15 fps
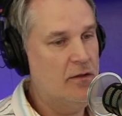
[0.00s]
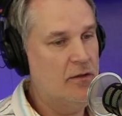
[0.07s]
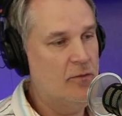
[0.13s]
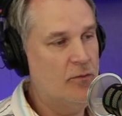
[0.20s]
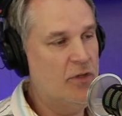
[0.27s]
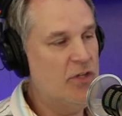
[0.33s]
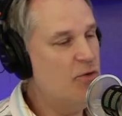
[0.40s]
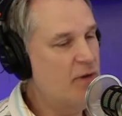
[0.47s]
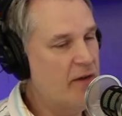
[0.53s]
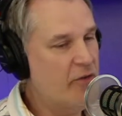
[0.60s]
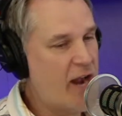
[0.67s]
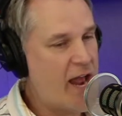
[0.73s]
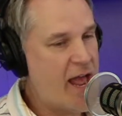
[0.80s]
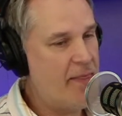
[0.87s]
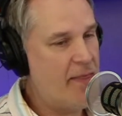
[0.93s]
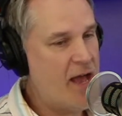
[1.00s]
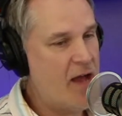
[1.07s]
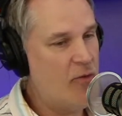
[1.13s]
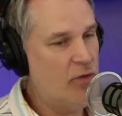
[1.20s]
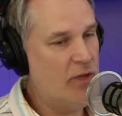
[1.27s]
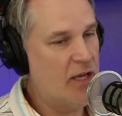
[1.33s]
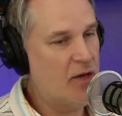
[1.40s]
But you never had
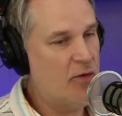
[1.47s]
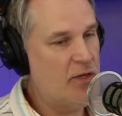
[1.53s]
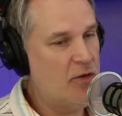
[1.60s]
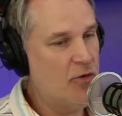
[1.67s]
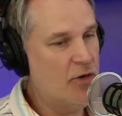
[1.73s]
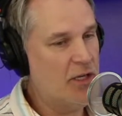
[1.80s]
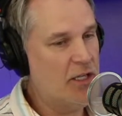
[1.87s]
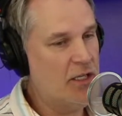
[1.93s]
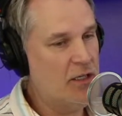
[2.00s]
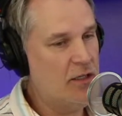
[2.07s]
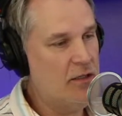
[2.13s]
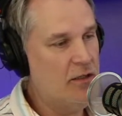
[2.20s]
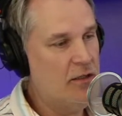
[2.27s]
that, like, when you were a kid?